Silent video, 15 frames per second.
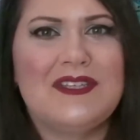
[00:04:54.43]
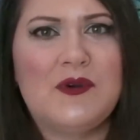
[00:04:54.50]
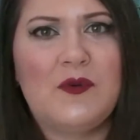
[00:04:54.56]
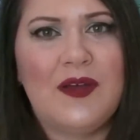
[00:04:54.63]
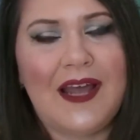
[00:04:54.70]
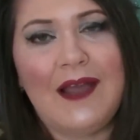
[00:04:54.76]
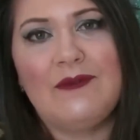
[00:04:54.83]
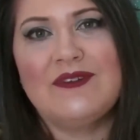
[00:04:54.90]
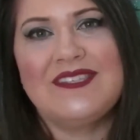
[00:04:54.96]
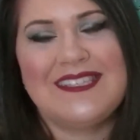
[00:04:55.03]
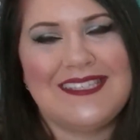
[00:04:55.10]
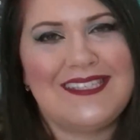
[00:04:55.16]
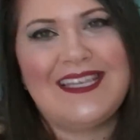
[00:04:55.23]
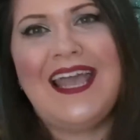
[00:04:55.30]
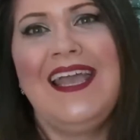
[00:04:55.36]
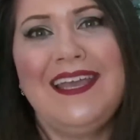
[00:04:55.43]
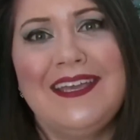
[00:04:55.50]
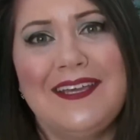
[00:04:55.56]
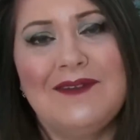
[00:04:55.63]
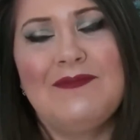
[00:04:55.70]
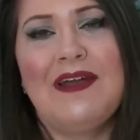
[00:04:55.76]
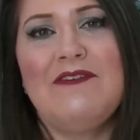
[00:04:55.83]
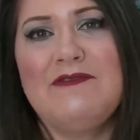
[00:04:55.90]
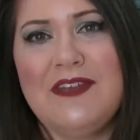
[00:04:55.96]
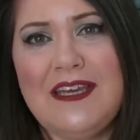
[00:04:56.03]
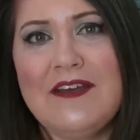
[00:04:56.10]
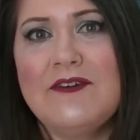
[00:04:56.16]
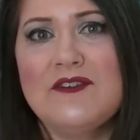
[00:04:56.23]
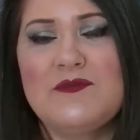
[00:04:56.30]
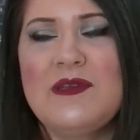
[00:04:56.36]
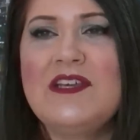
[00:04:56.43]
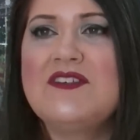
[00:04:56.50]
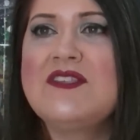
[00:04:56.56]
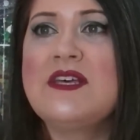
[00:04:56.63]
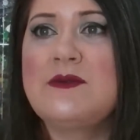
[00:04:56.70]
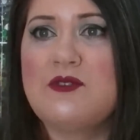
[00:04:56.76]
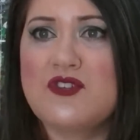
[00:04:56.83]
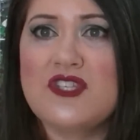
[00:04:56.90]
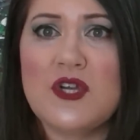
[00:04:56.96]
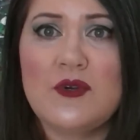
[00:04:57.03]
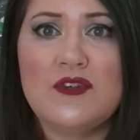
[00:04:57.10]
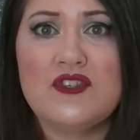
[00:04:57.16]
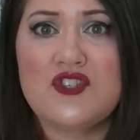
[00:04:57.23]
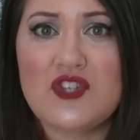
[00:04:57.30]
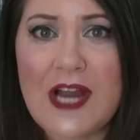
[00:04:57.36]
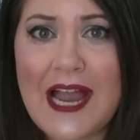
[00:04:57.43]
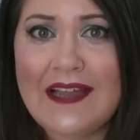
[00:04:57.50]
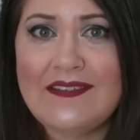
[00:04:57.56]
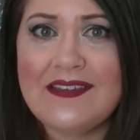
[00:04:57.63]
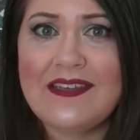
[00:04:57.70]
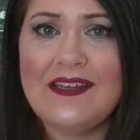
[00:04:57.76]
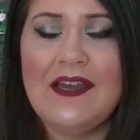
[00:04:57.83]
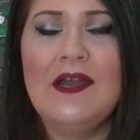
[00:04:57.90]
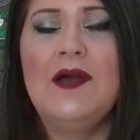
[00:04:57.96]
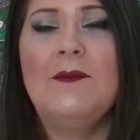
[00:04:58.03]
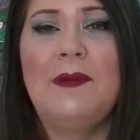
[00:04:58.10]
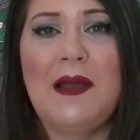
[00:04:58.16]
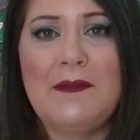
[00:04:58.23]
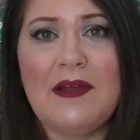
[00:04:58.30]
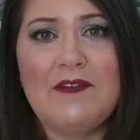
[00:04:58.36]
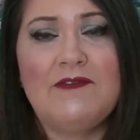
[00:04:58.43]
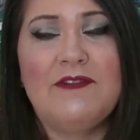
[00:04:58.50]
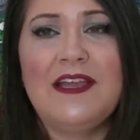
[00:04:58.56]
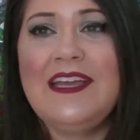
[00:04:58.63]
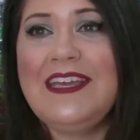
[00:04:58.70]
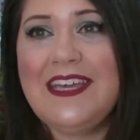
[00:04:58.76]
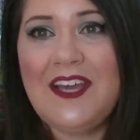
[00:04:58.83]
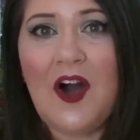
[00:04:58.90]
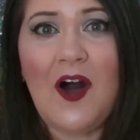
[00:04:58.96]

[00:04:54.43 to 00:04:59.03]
to what I was saying in my videos because they were so distracted by my flaky,